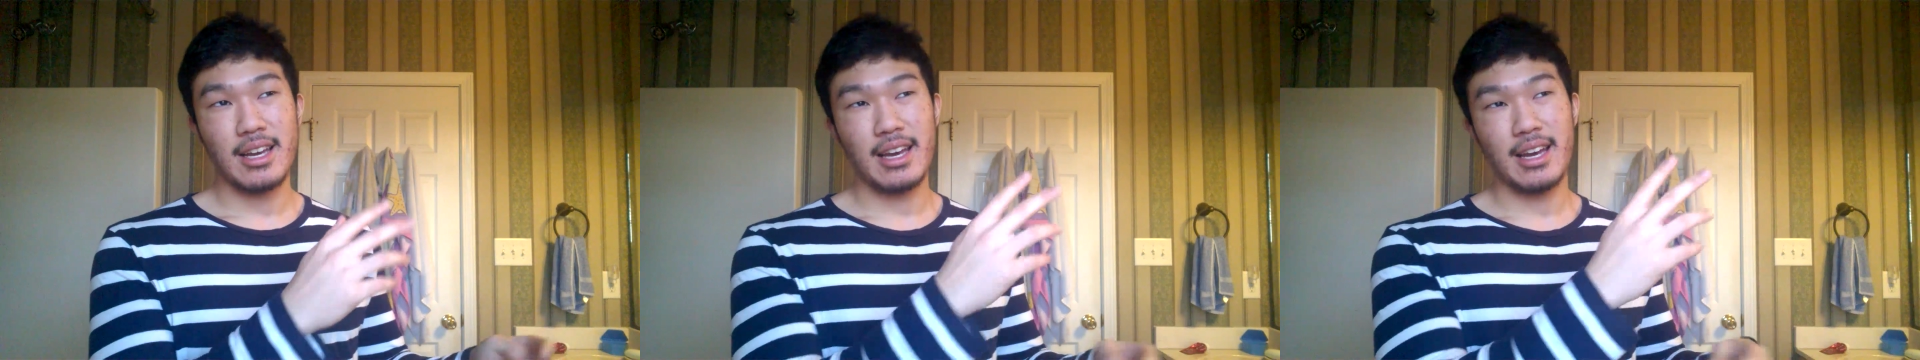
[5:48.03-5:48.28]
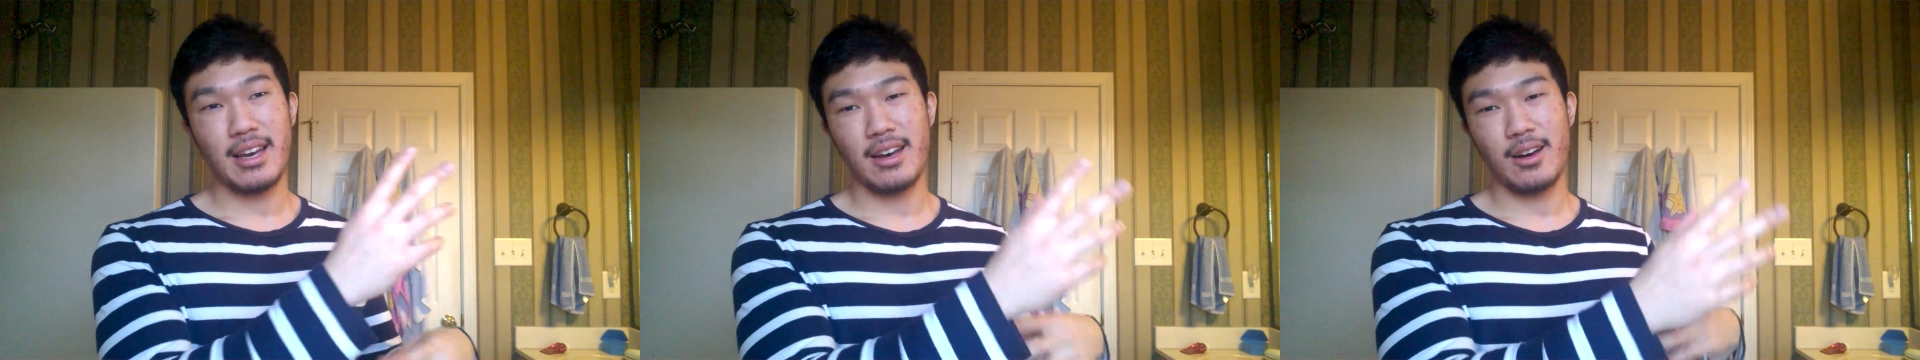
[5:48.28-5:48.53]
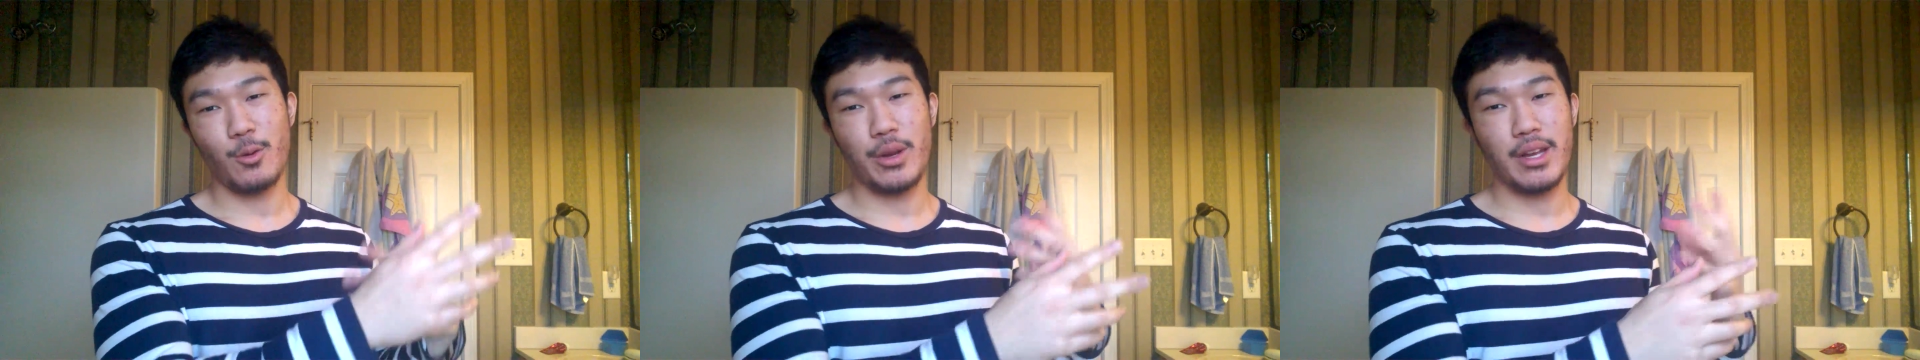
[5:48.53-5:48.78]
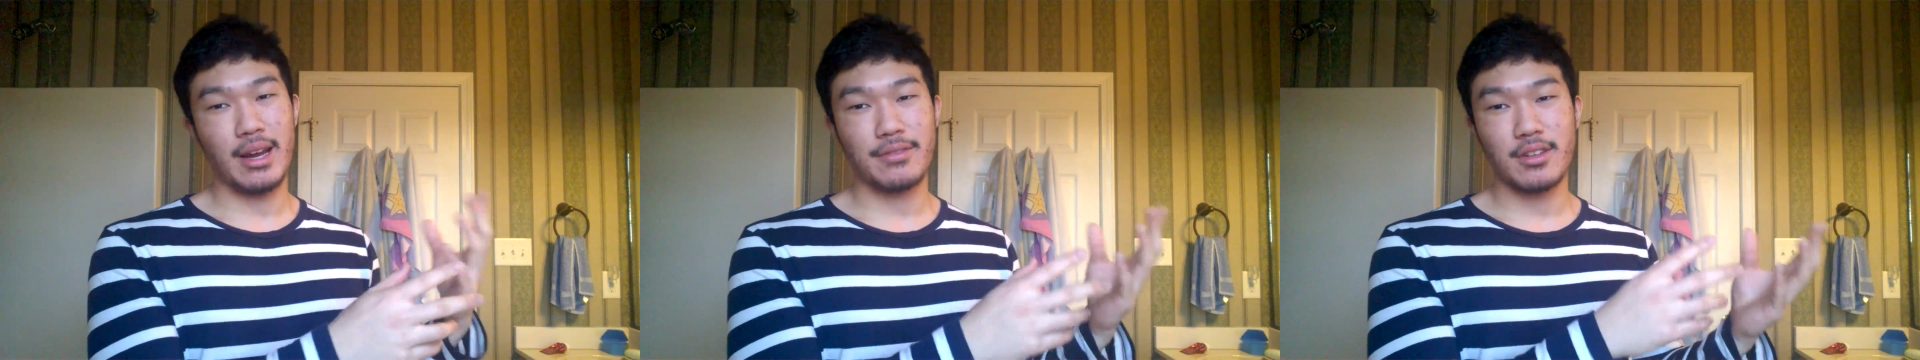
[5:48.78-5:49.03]
uh, we
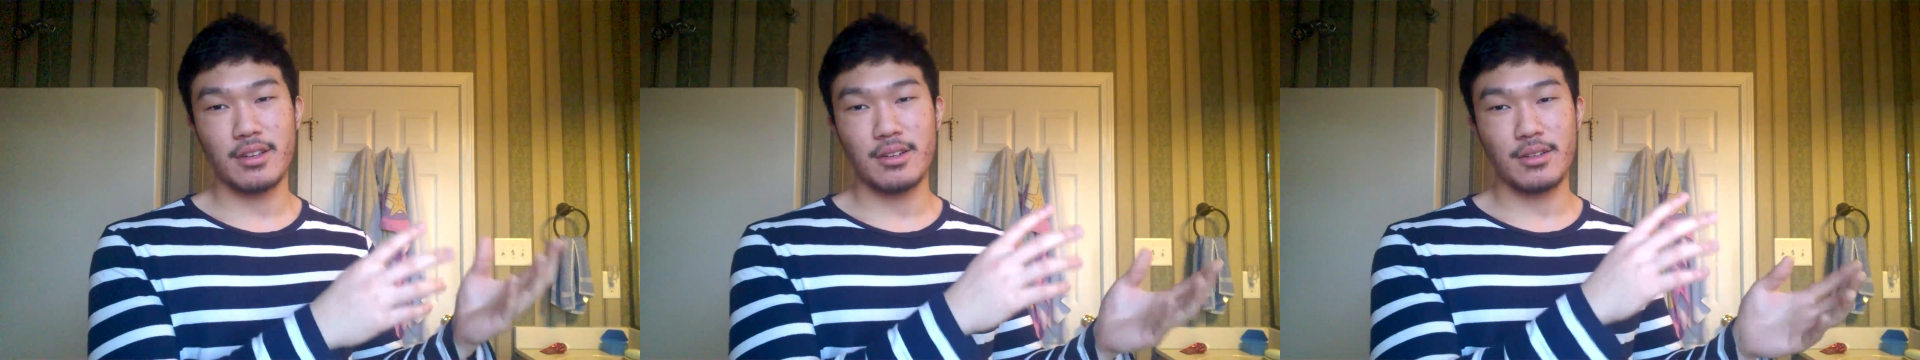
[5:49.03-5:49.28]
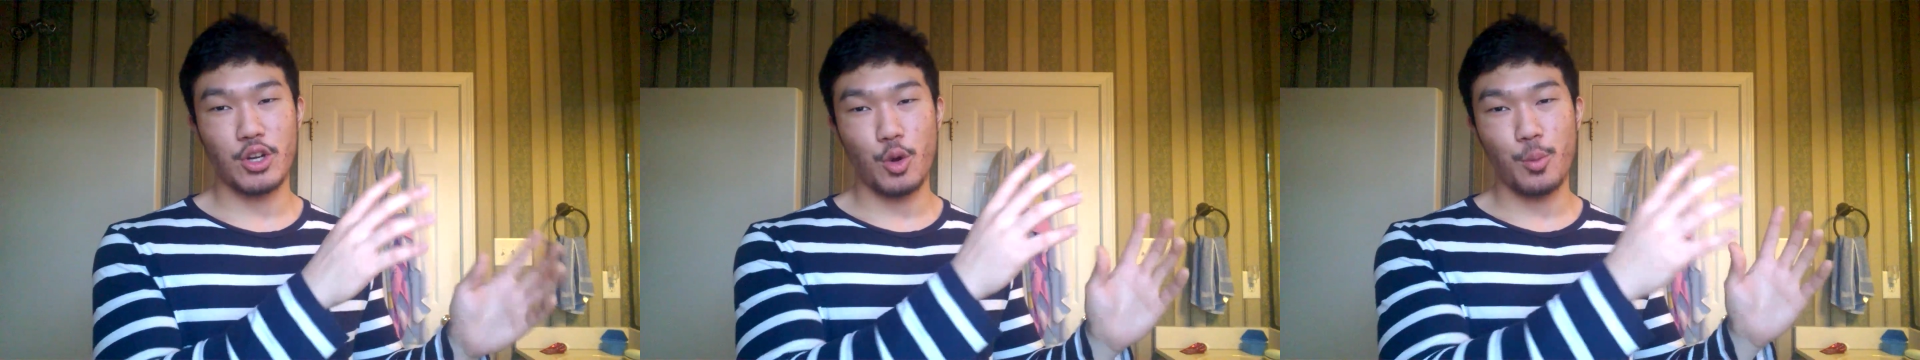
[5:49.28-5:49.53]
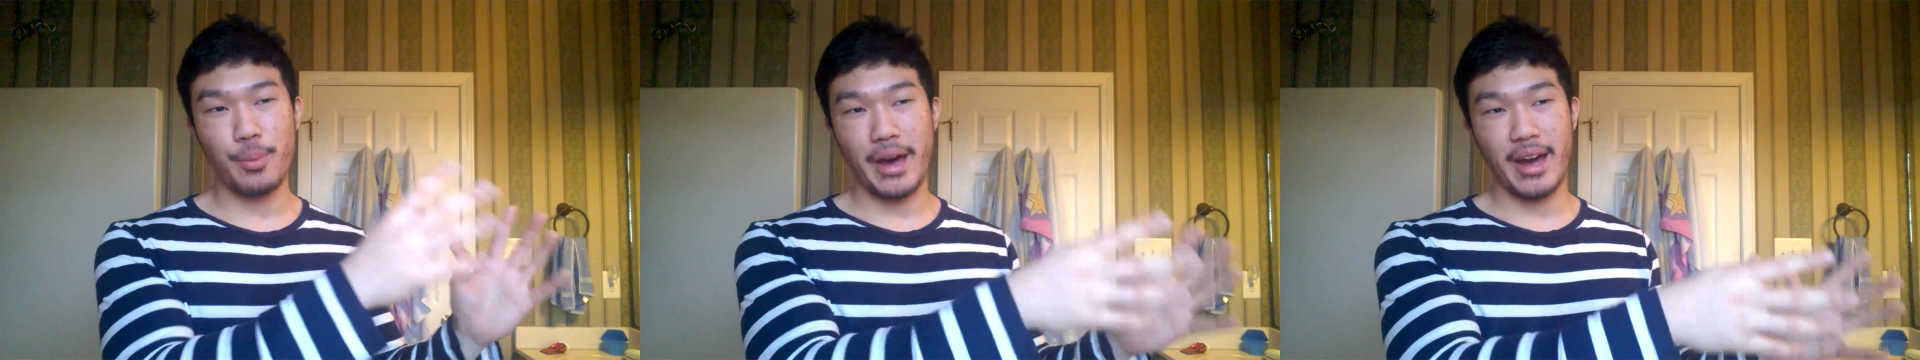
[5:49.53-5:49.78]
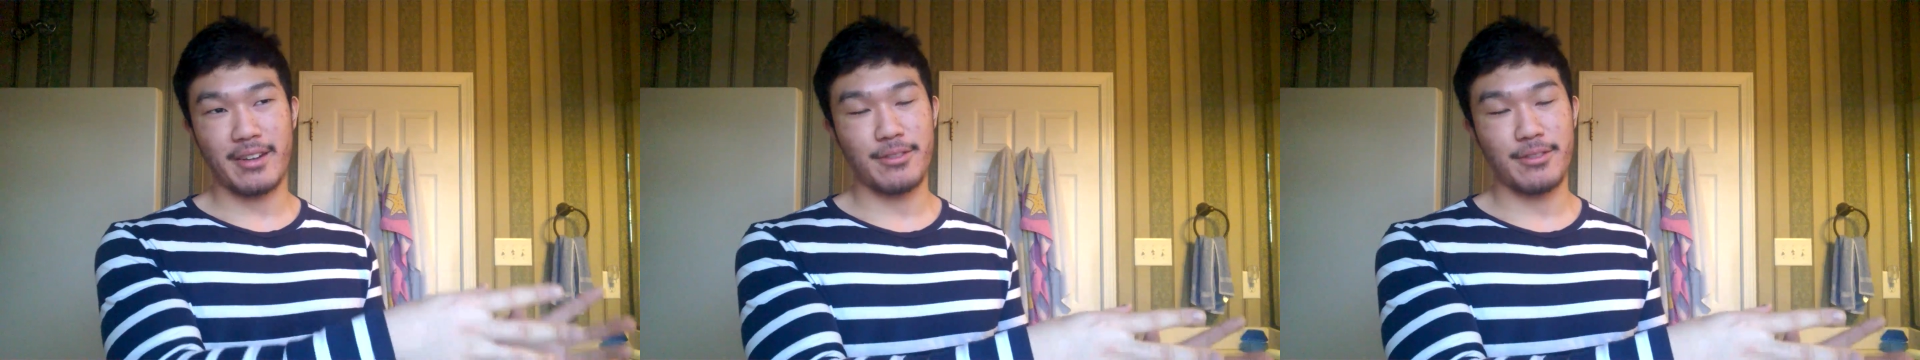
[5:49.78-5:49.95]
have to go back